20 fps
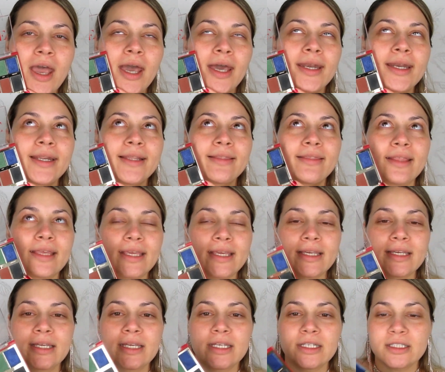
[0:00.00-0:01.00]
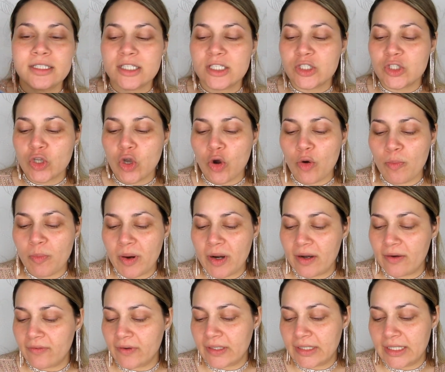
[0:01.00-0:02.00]
and I think it's so
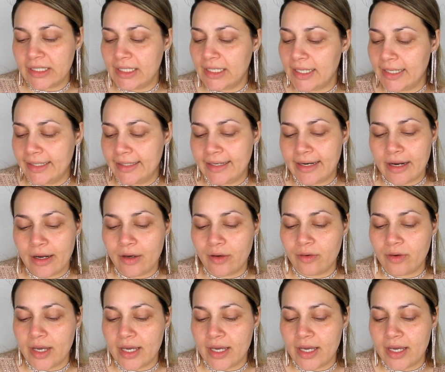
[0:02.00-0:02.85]
perfectly laid out,